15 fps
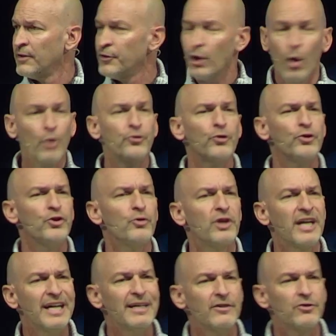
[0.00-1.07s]
The older you
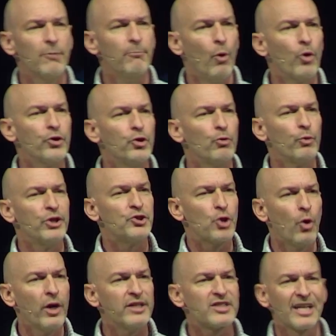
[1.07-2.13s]
get, the more you
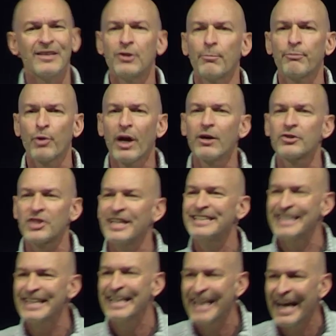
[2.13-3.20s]
rejoice in the prayers he
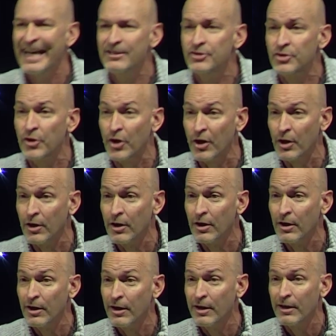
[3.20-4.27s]
didn't answer.
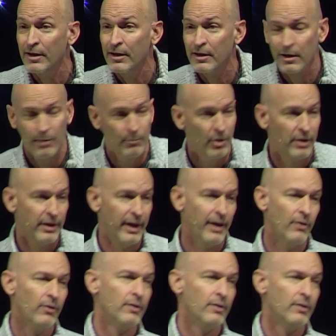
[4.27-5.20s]
Come on now.